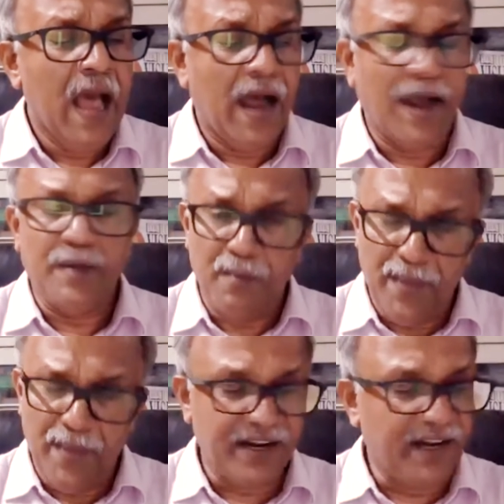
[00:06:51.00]
and
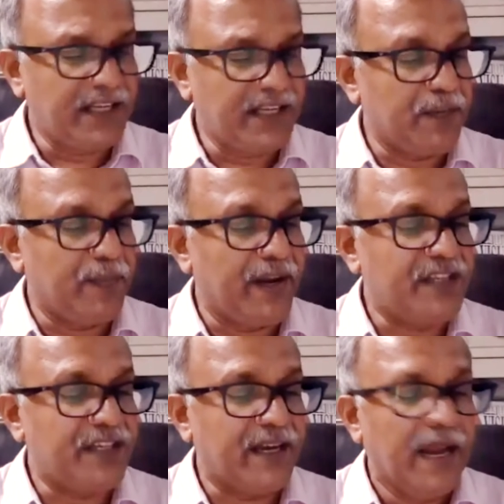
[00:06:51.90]
maintaining the
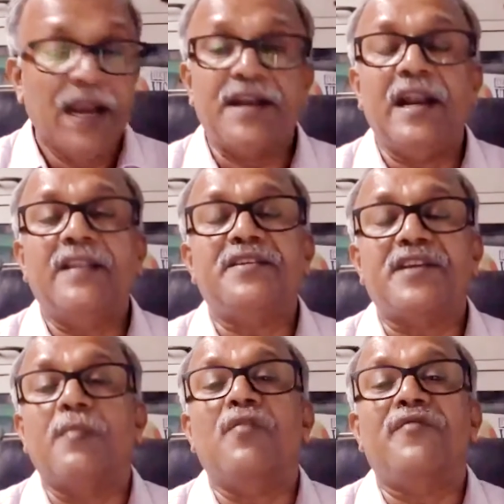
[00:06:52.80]
temperature till the
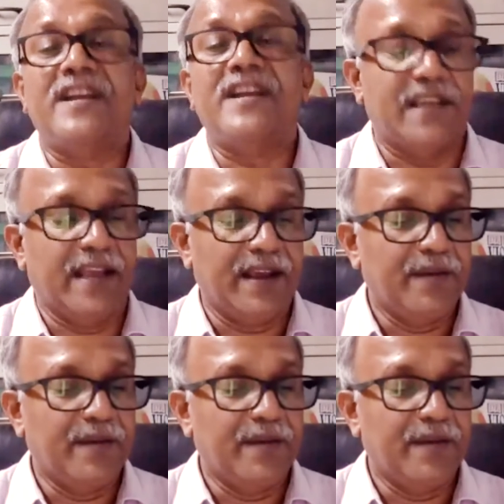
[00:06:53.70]
time of freezing.